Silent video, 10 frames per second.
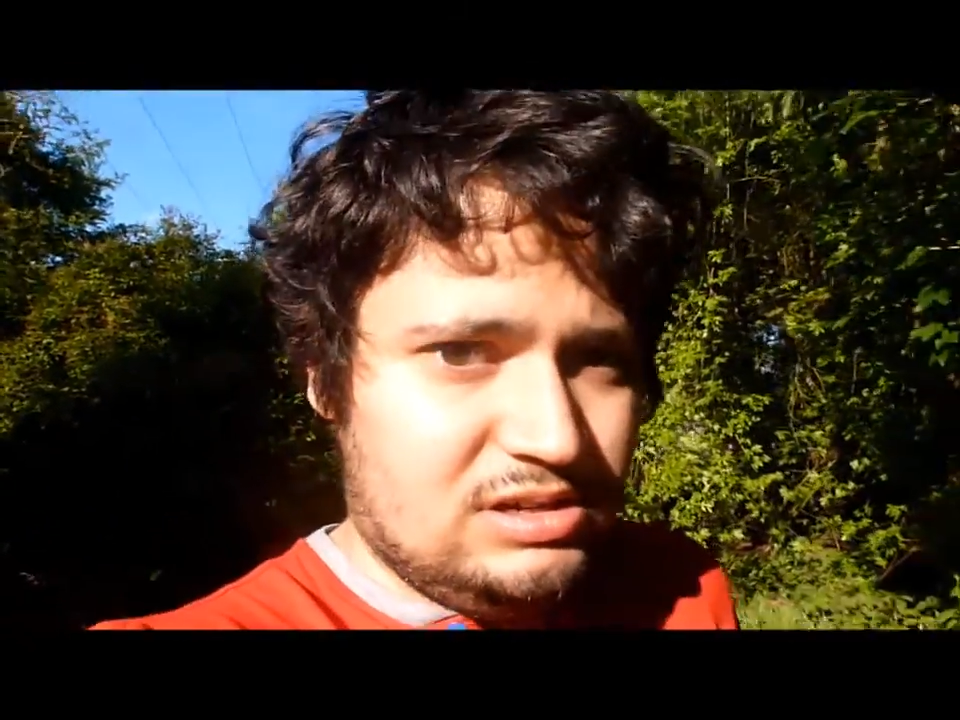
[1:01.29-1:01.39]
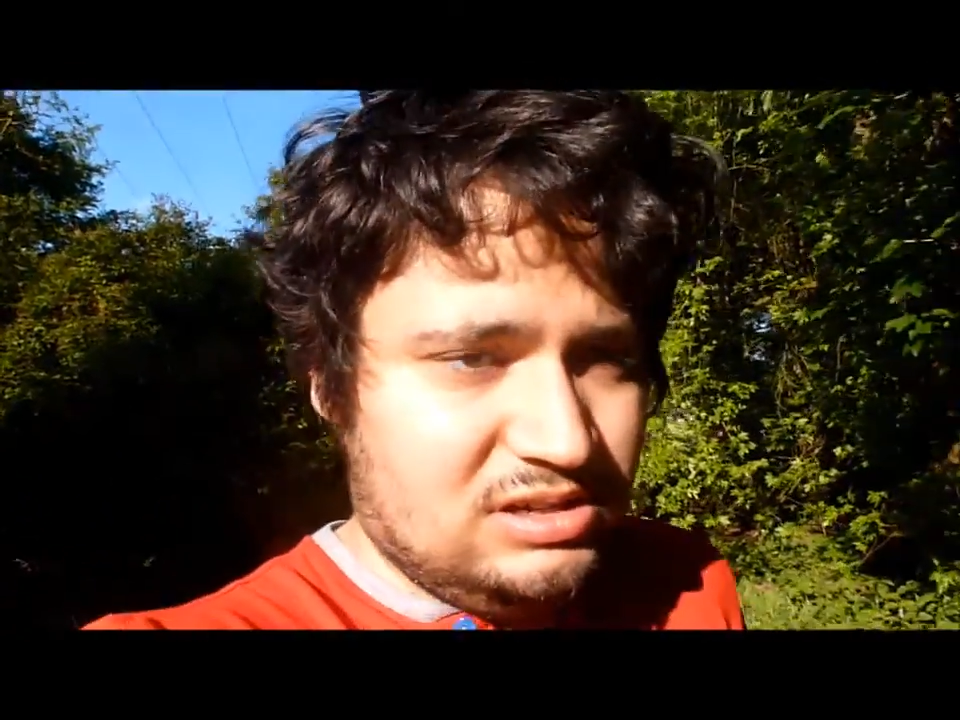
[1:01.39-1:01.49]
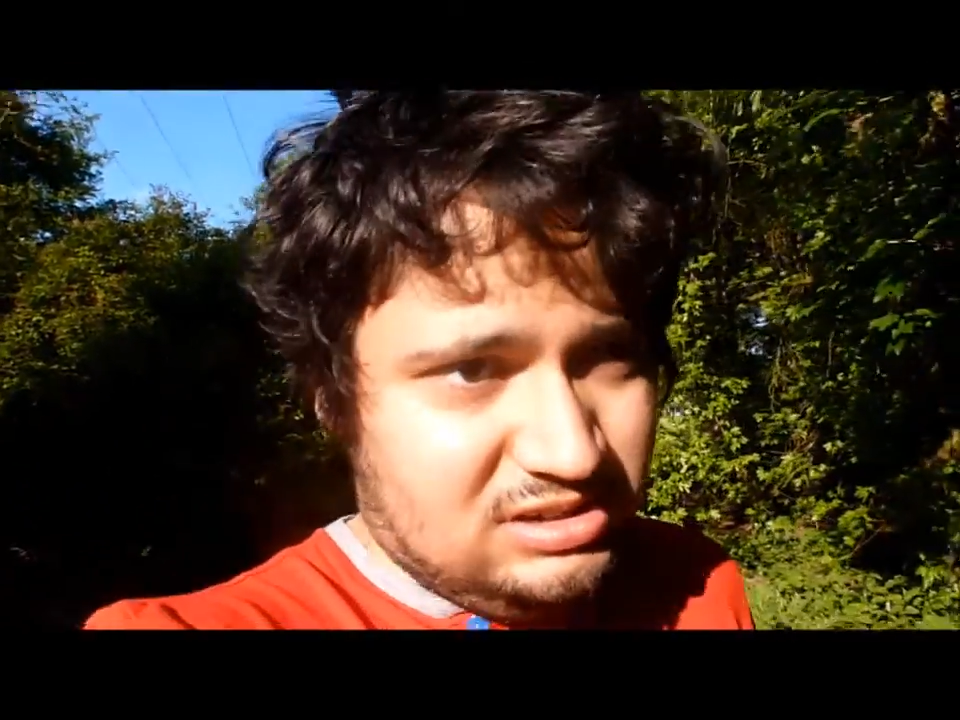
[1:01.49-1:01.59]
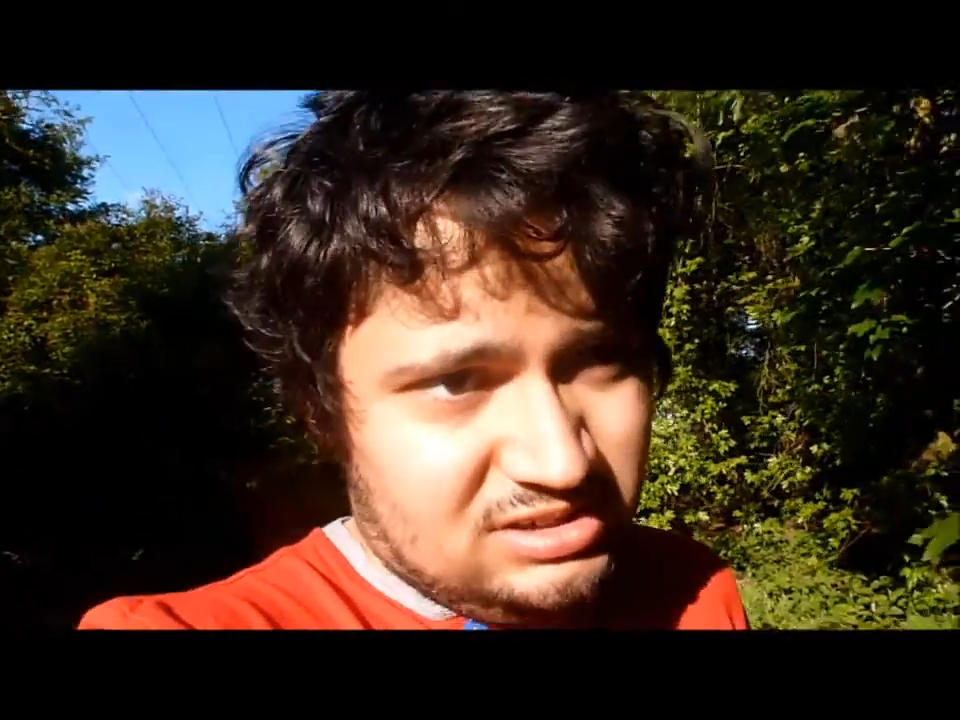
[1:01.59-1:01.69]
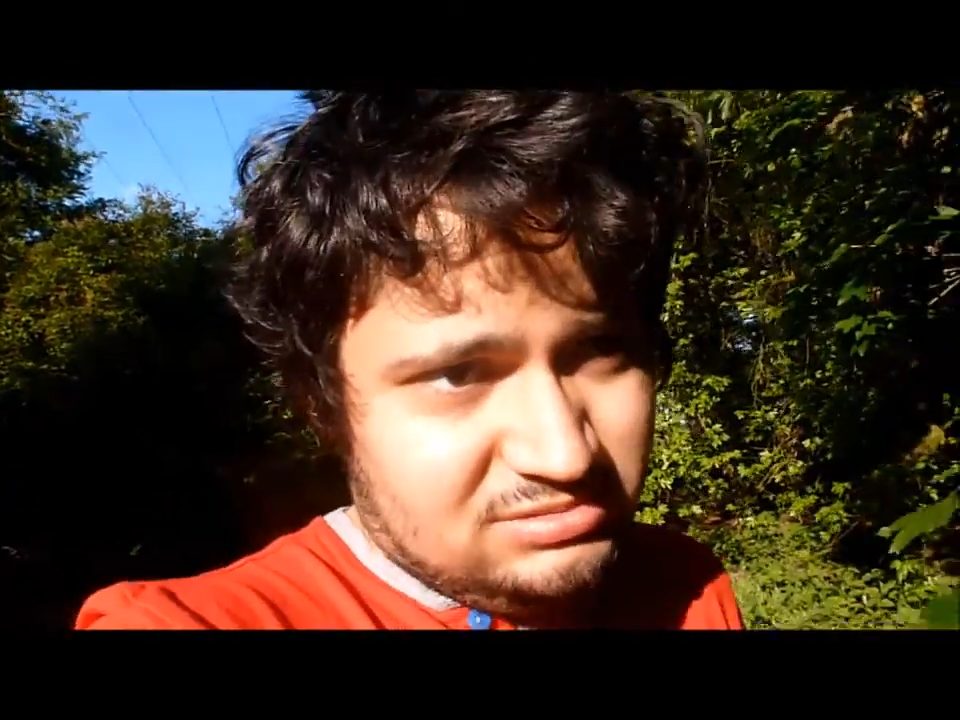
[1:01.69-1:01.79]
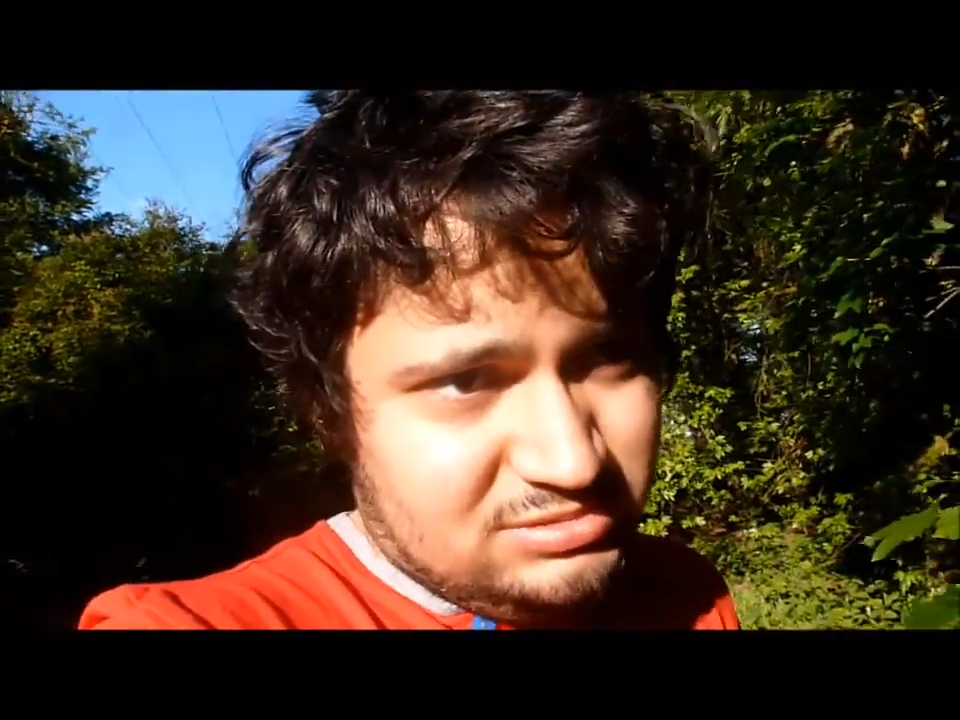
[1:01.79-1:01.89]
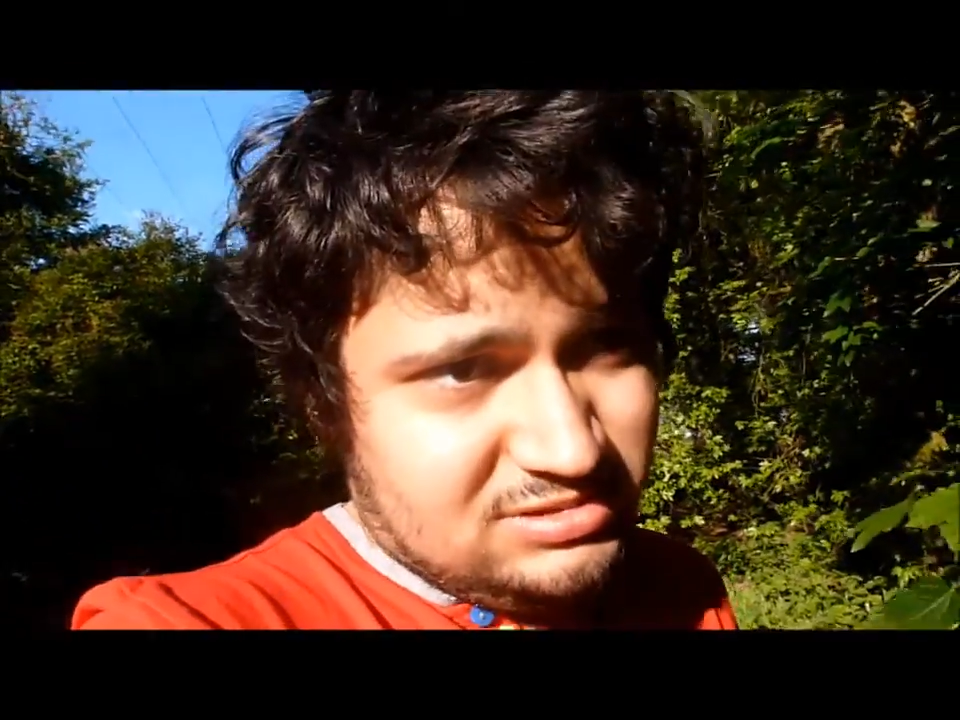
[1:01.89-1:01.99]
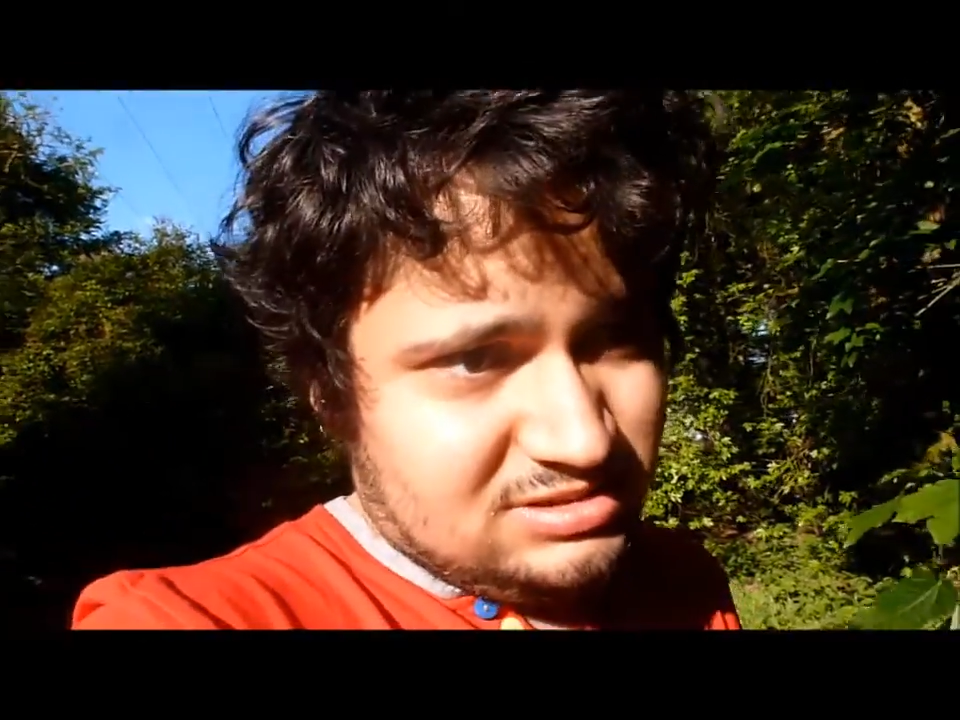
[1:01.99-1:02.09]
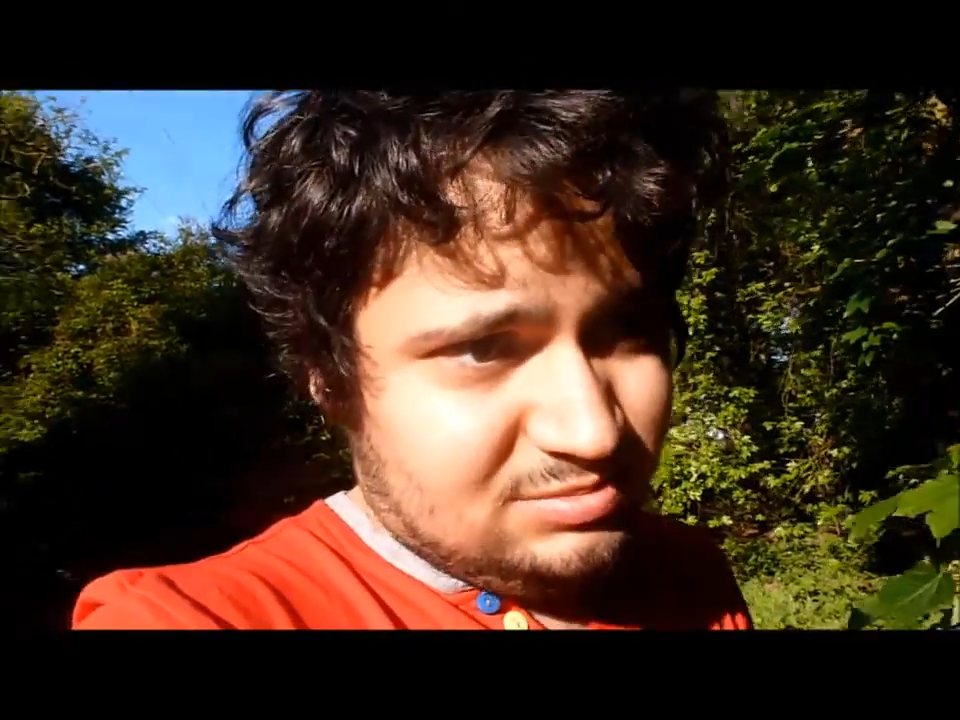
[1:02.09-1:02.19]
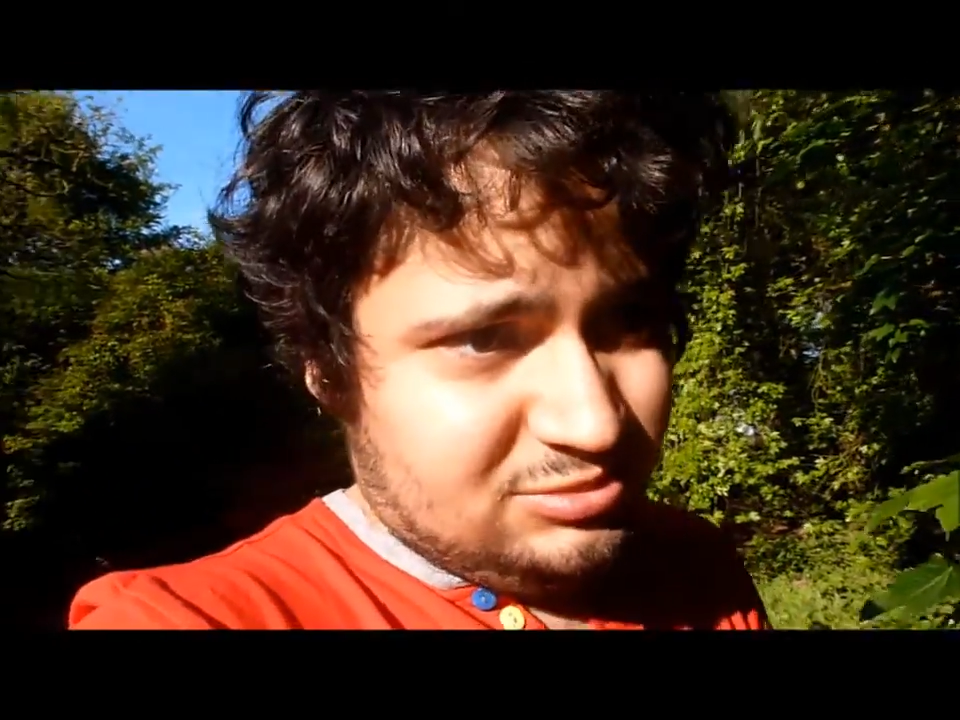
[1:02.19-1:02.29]
I was
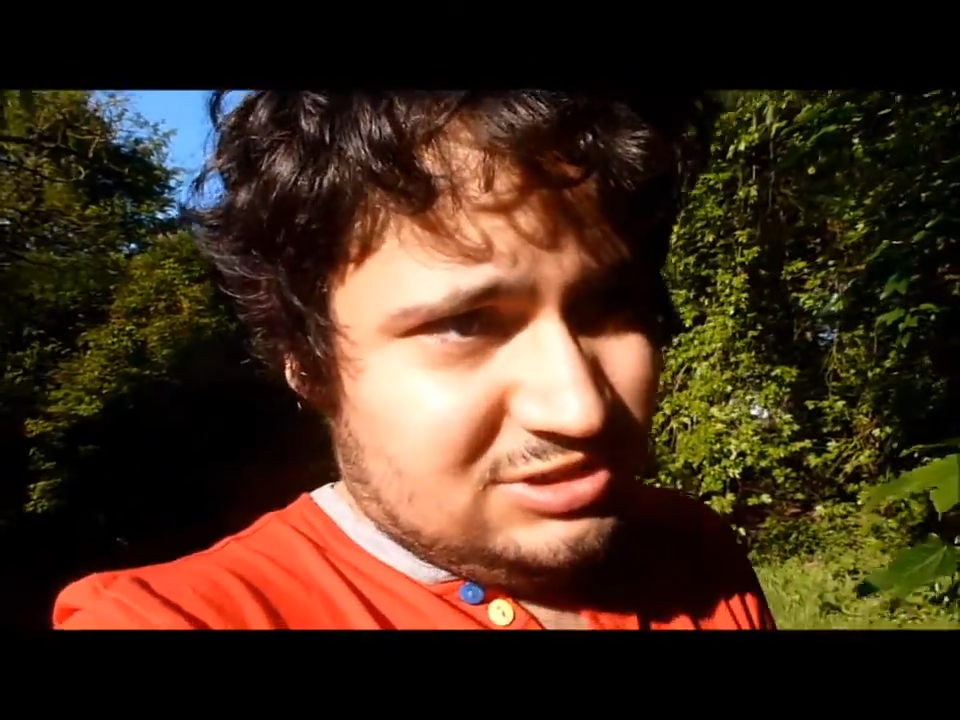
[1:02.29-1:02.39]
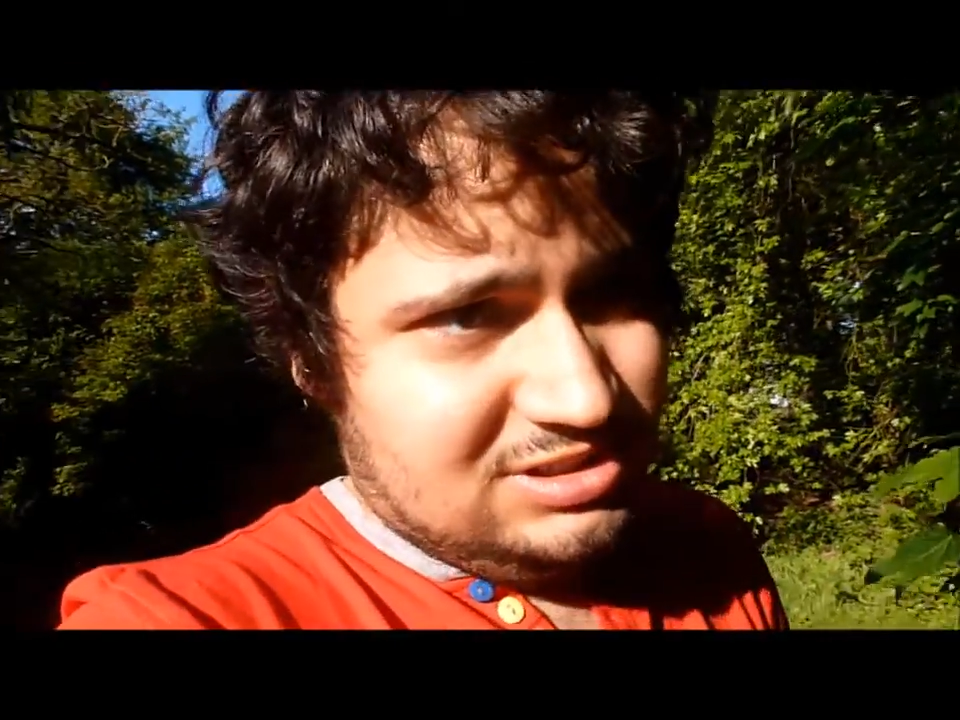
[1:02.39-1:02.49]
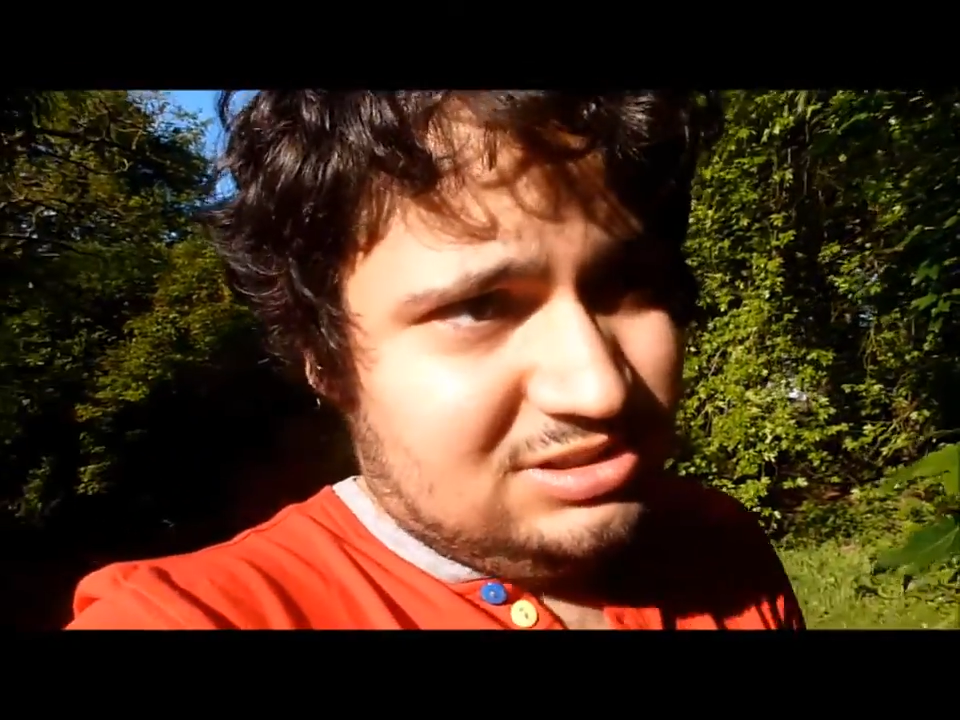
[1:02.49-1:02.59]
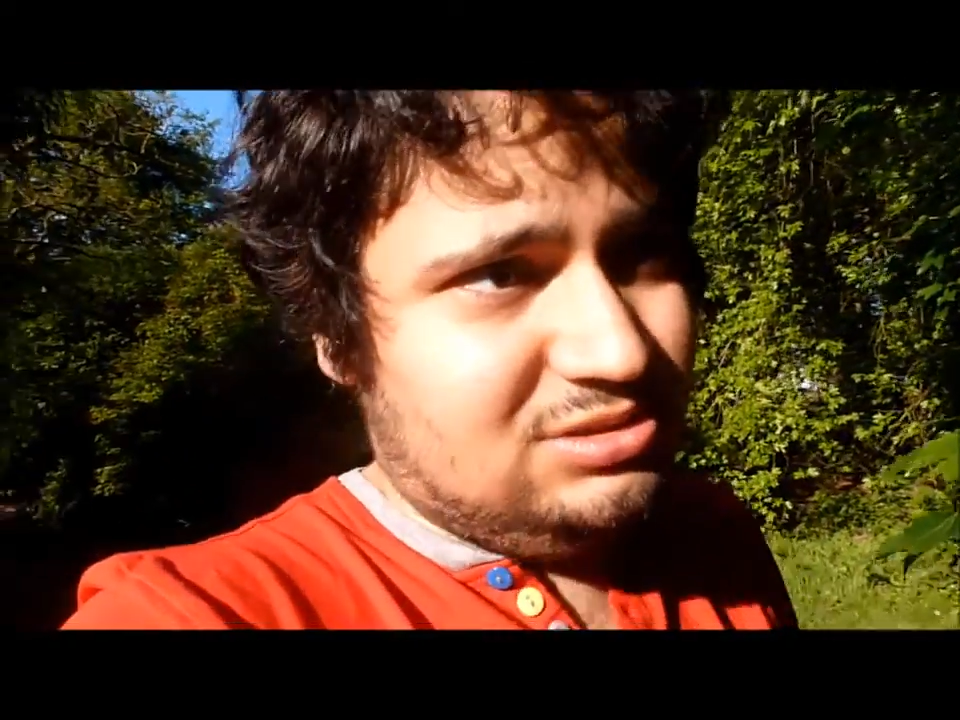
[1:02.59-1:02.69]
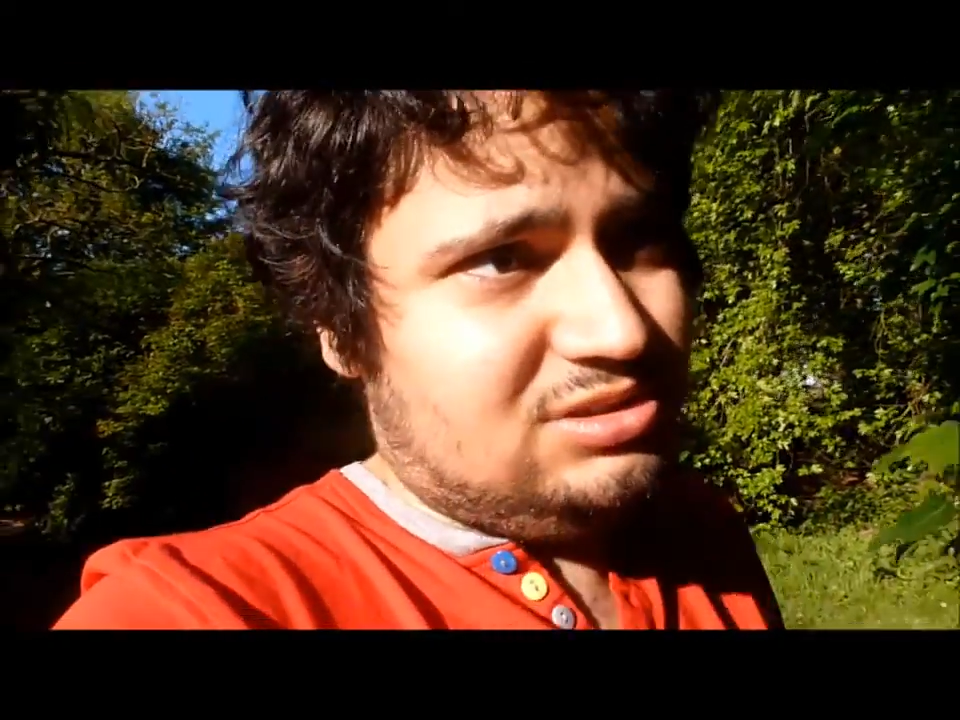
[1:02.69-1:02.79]
pretty good